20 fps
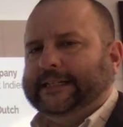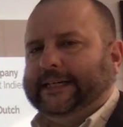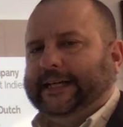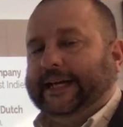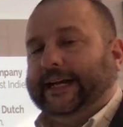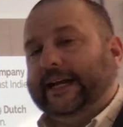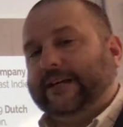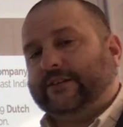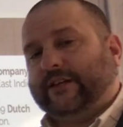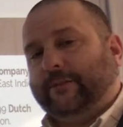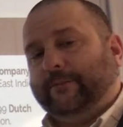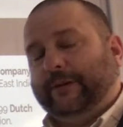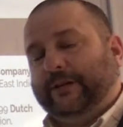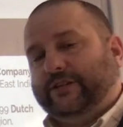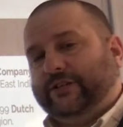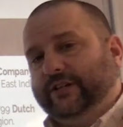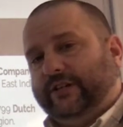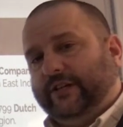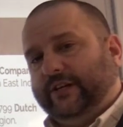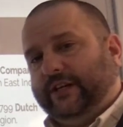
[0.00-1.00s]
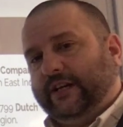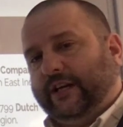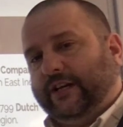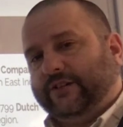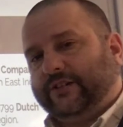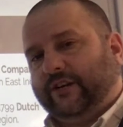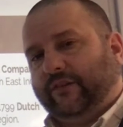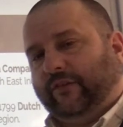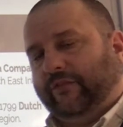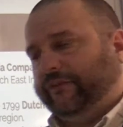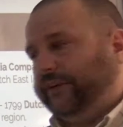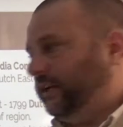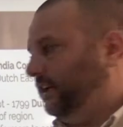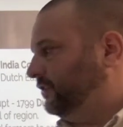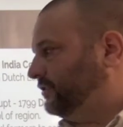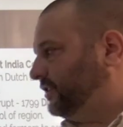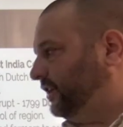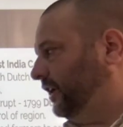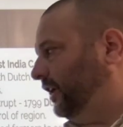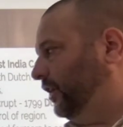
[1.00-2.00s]
And as I mentioned several
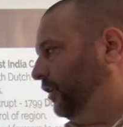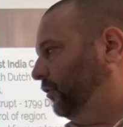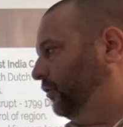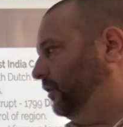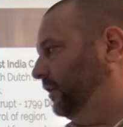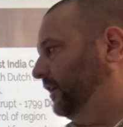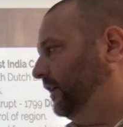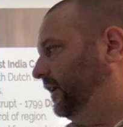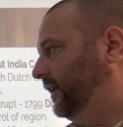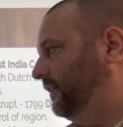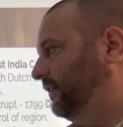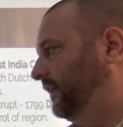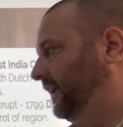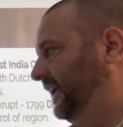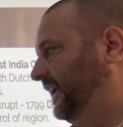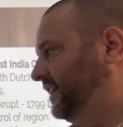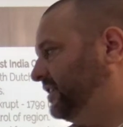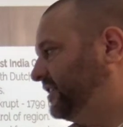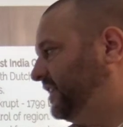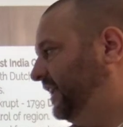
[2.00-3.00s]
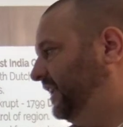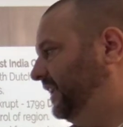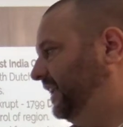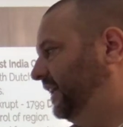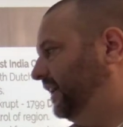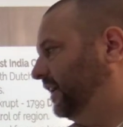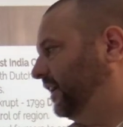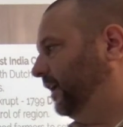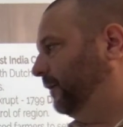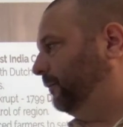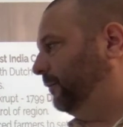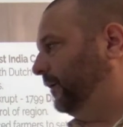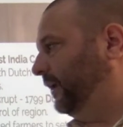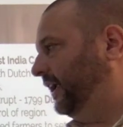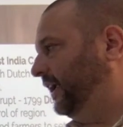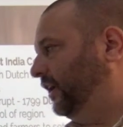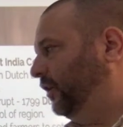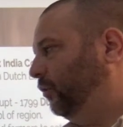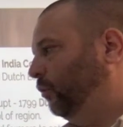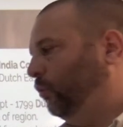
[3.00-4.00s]
videos ago, the East India
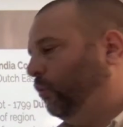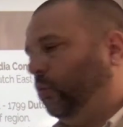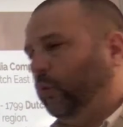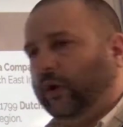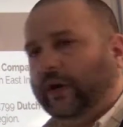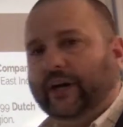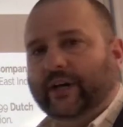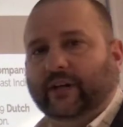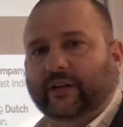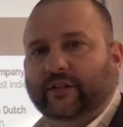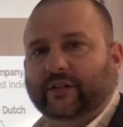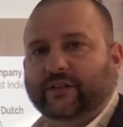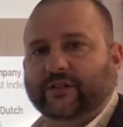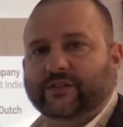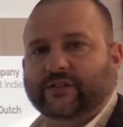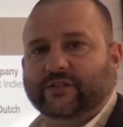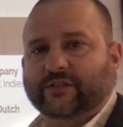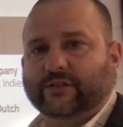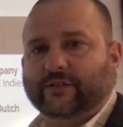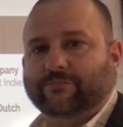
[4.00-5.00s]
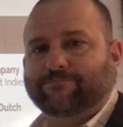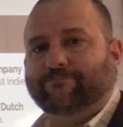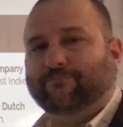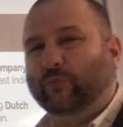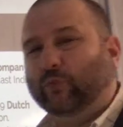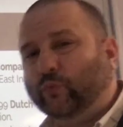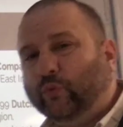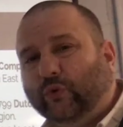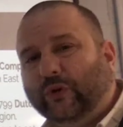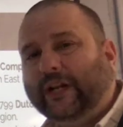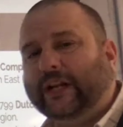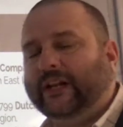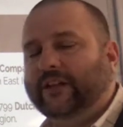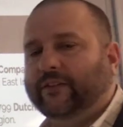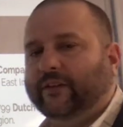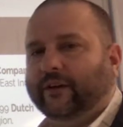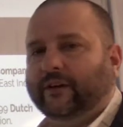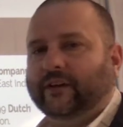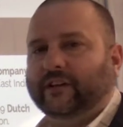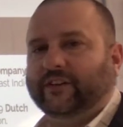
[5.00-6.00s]
Company was really
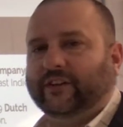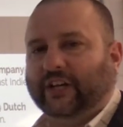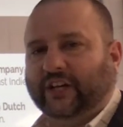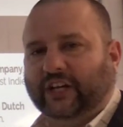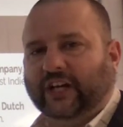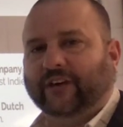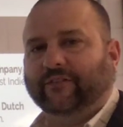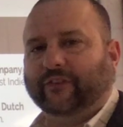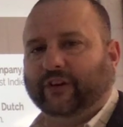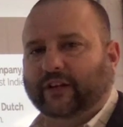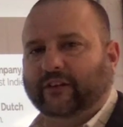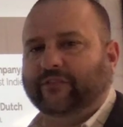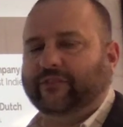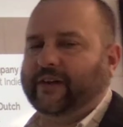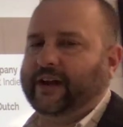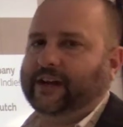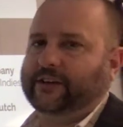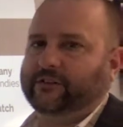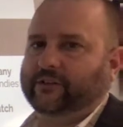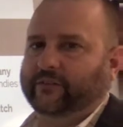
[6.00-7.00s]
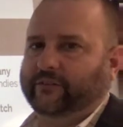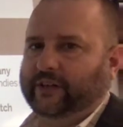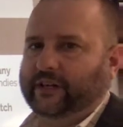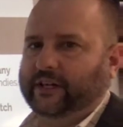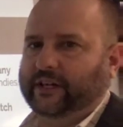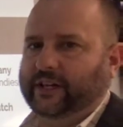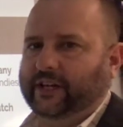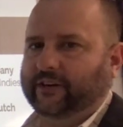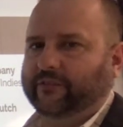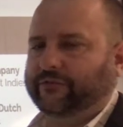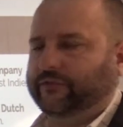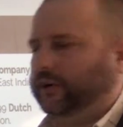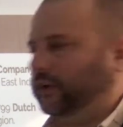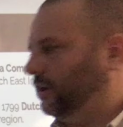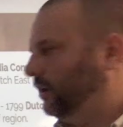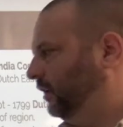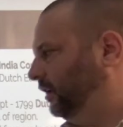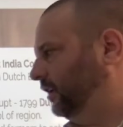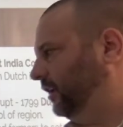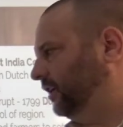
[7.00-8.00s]
the governing factor of India for a
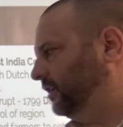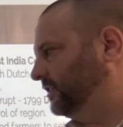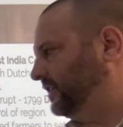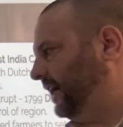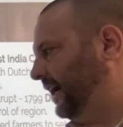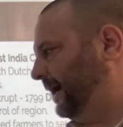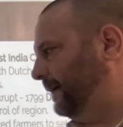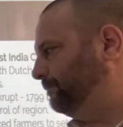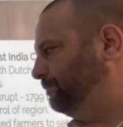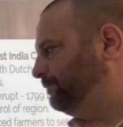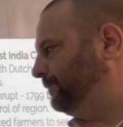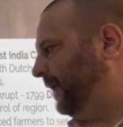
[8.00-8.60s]
long, long time.